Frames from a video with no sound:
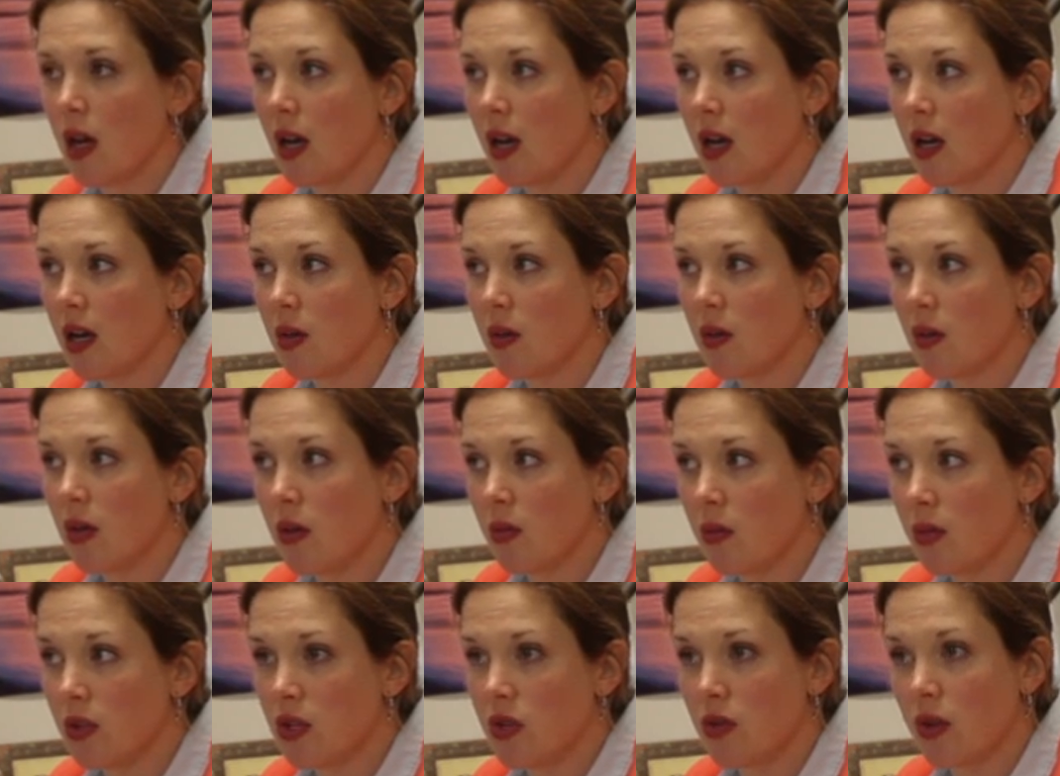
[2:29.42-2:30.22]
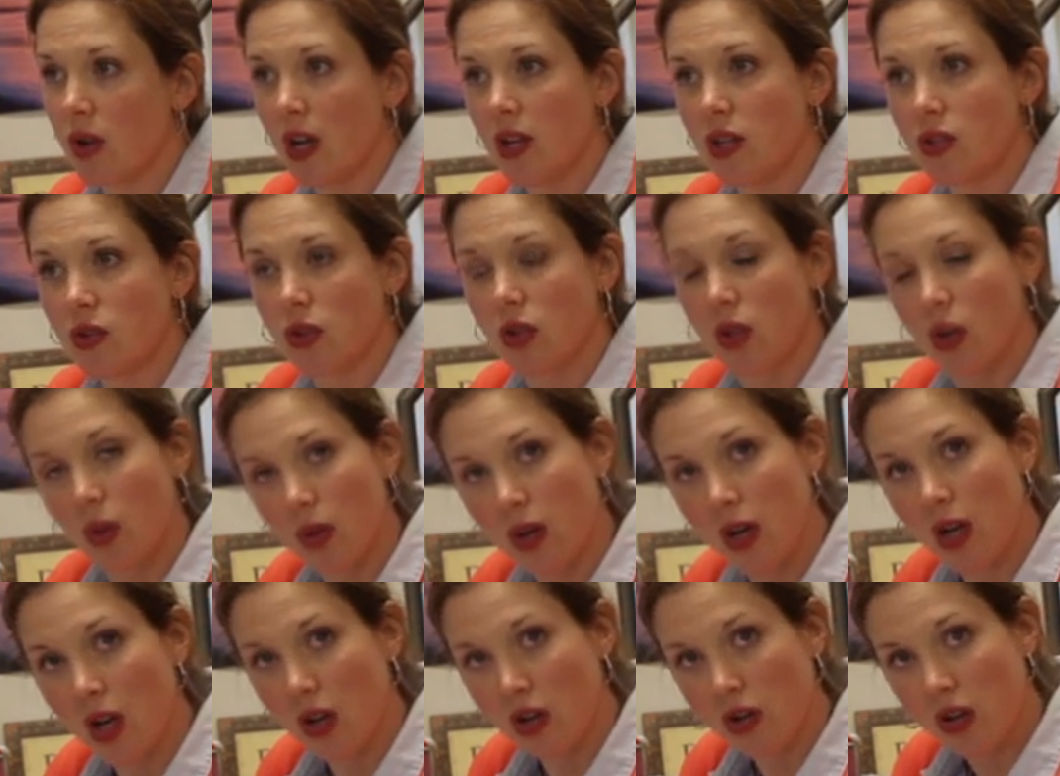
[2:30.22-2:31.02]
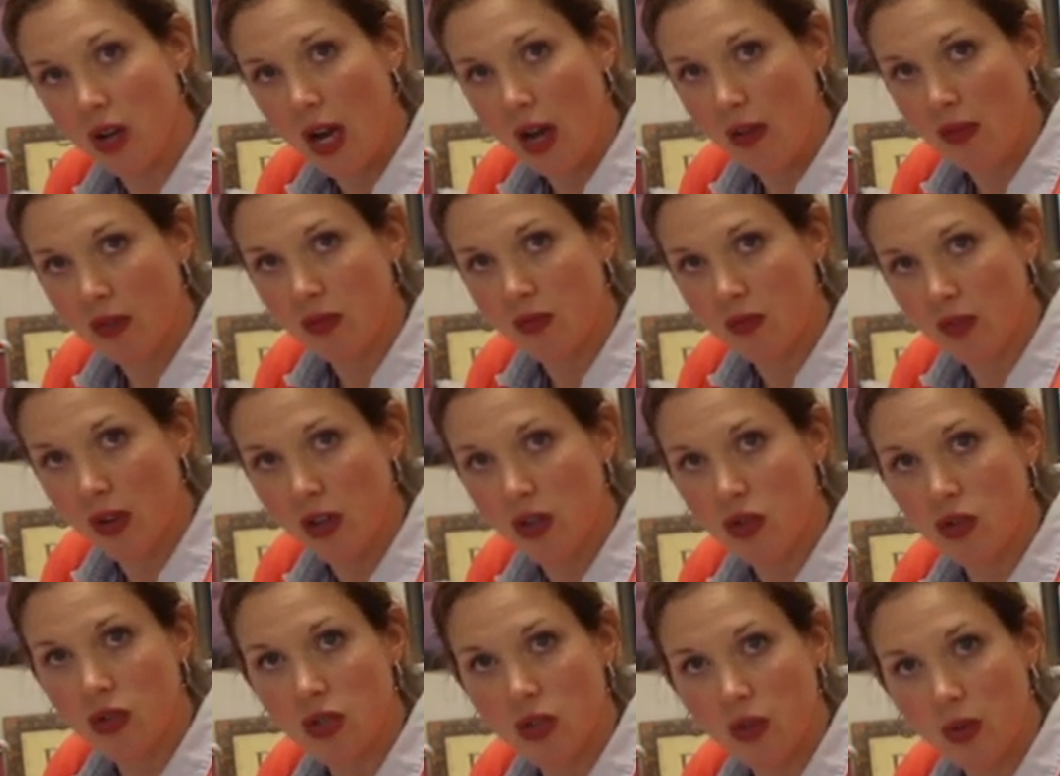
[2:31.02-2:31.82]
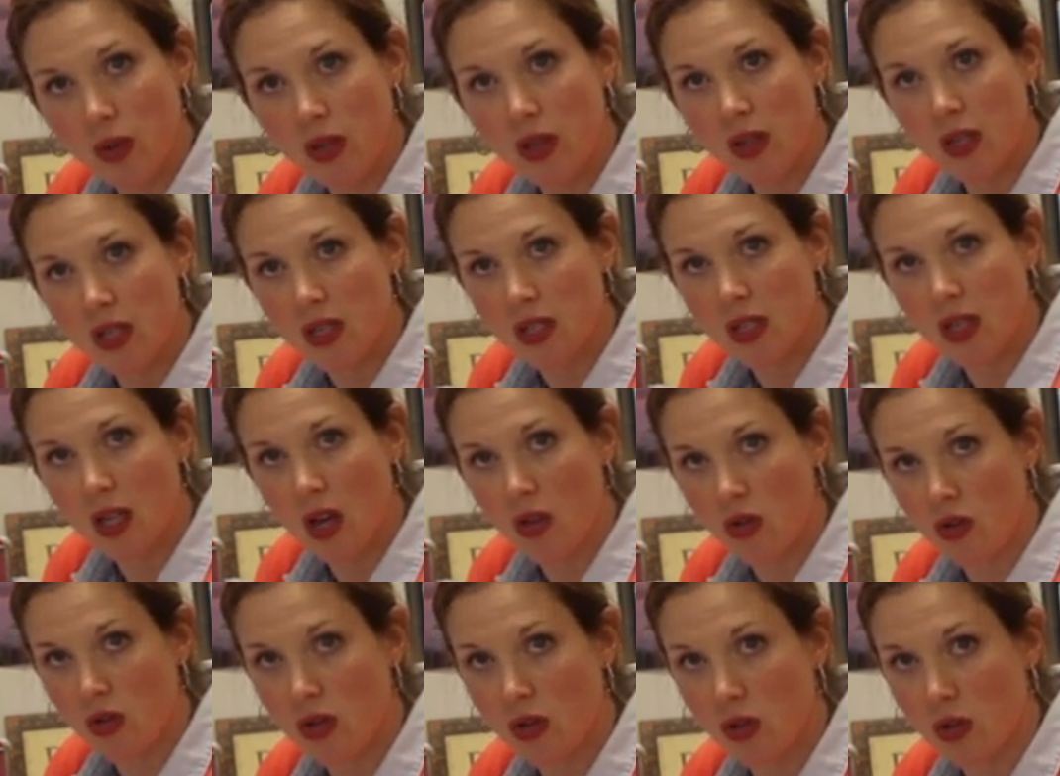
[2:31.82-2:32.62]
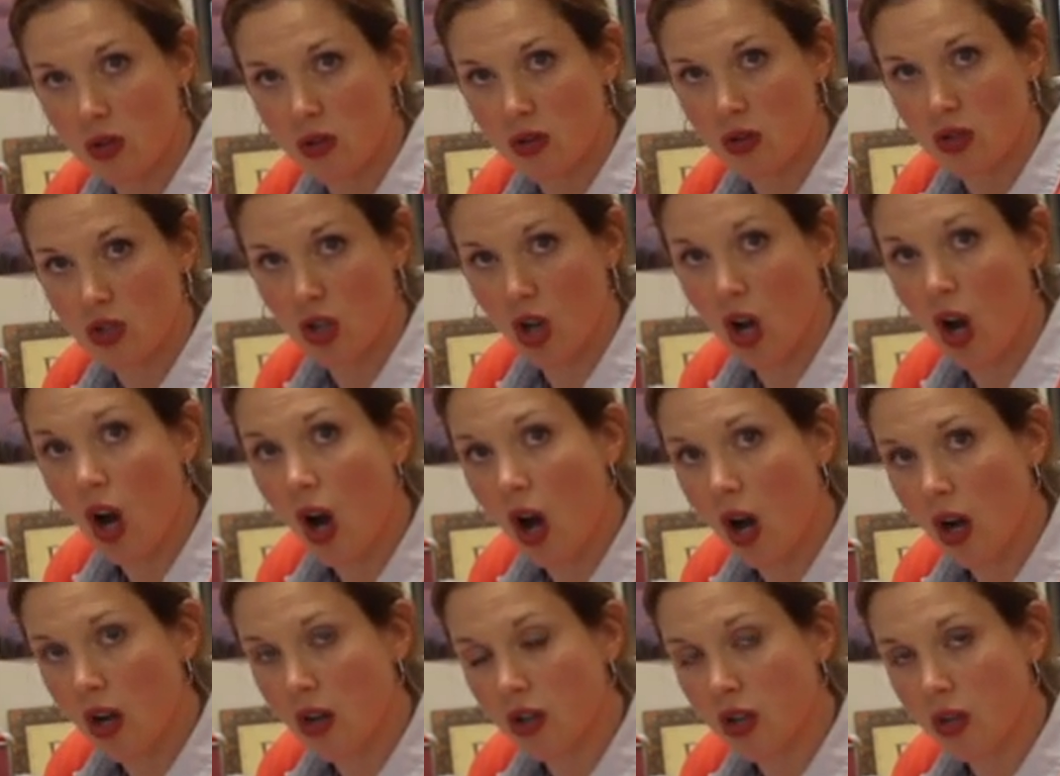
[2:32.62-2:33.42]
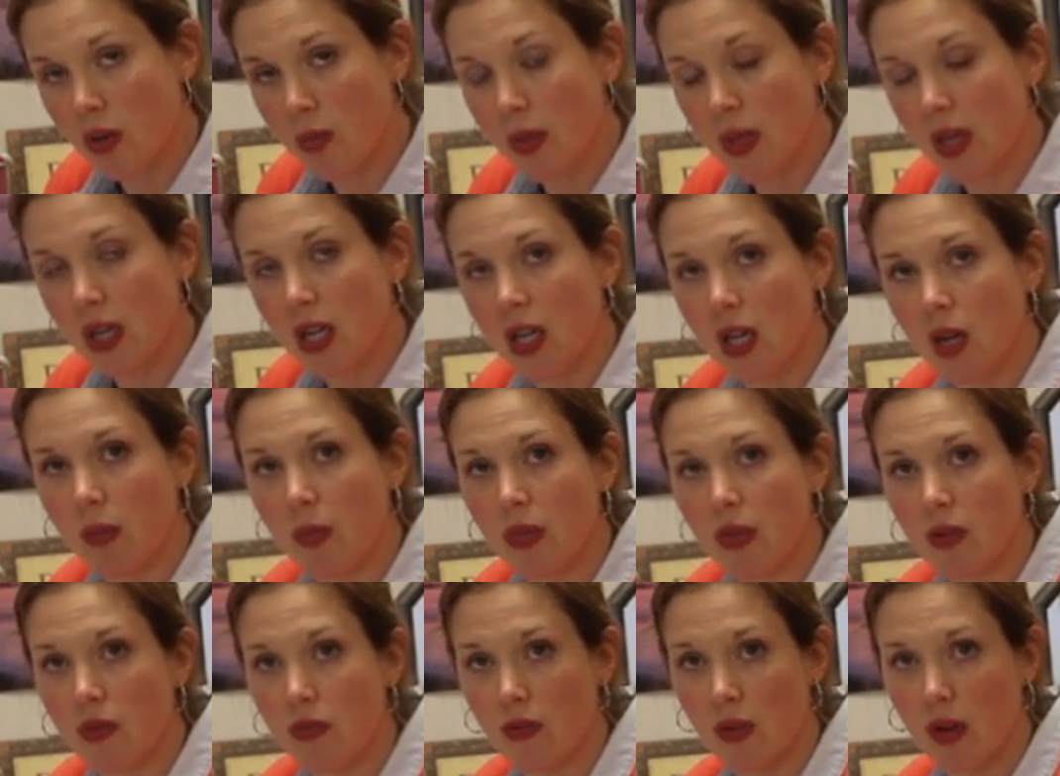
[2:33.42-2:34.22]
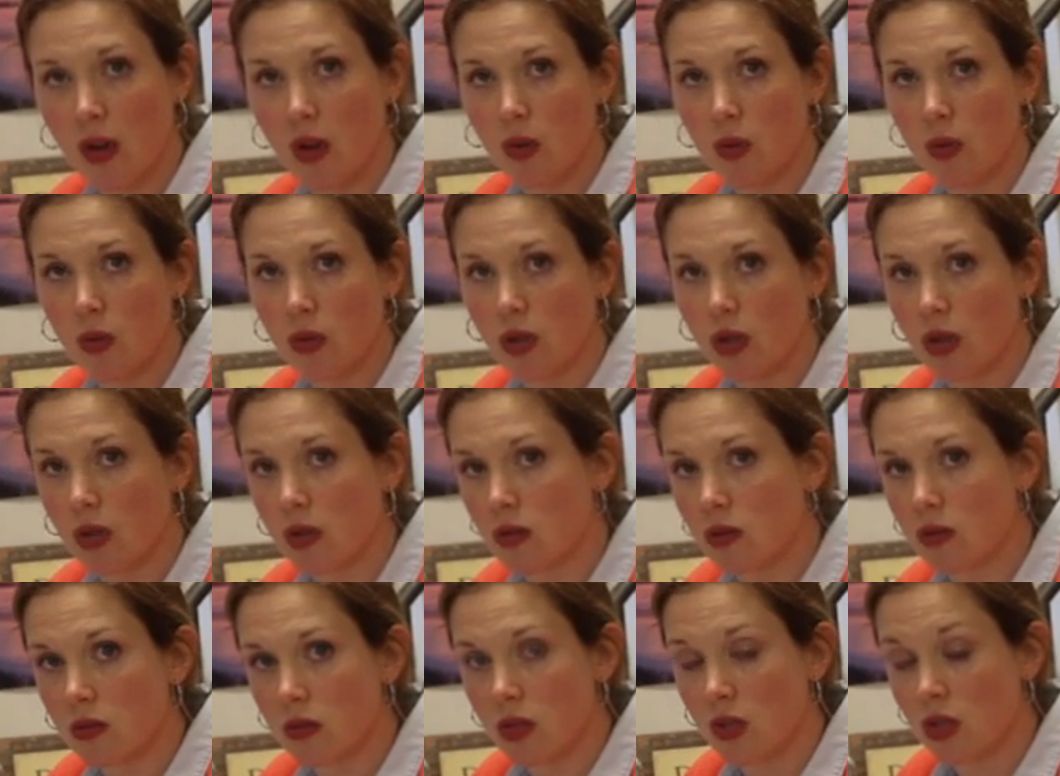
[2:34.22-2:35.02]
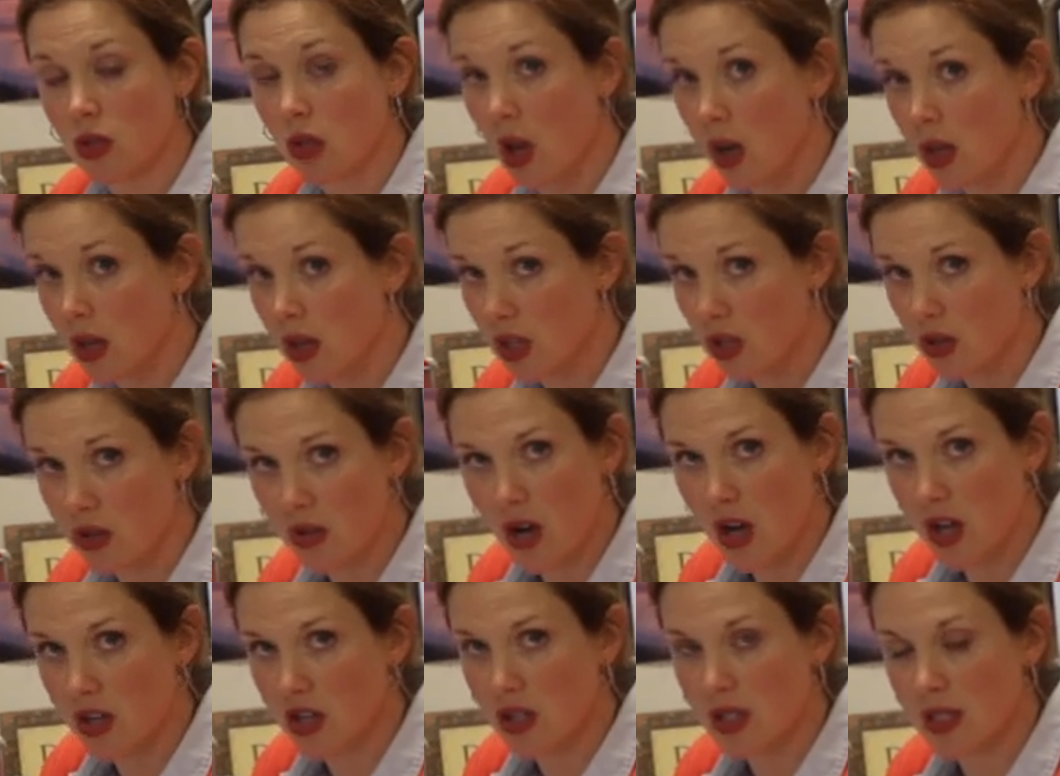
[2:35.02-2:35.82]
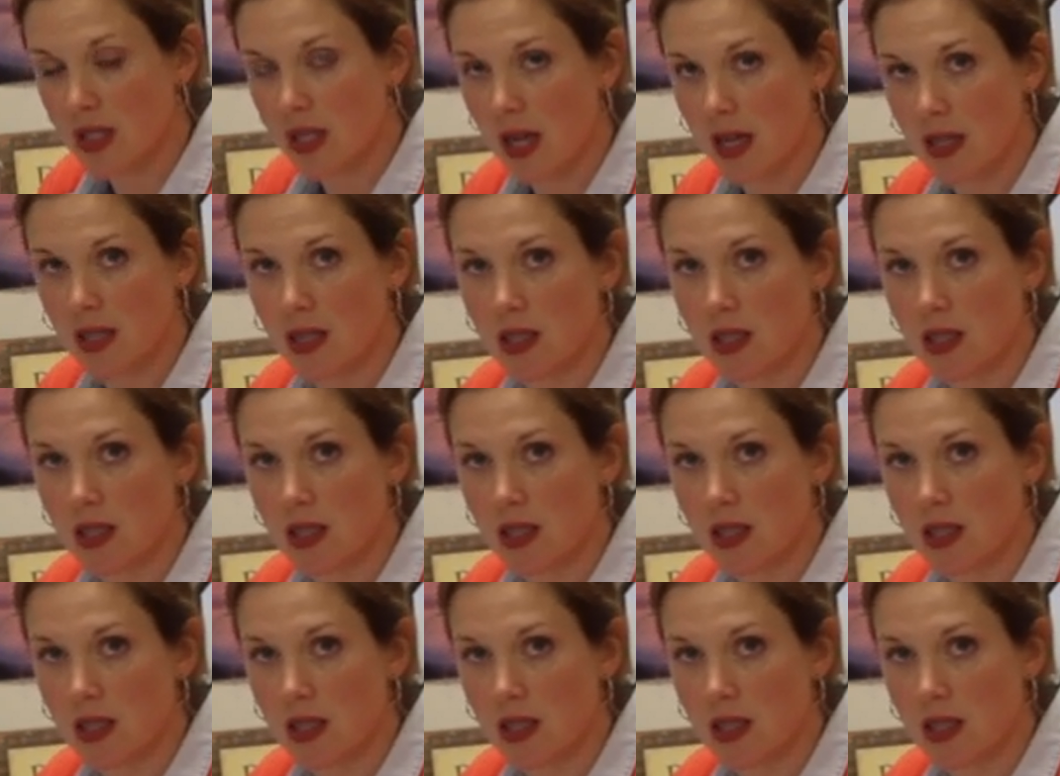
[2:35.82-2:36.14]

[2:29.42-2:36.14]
Uh, but you guys are going out and you're having fun, you're doing things together, and you can talk. You're picking up the phone, you're, you're talking, you're not just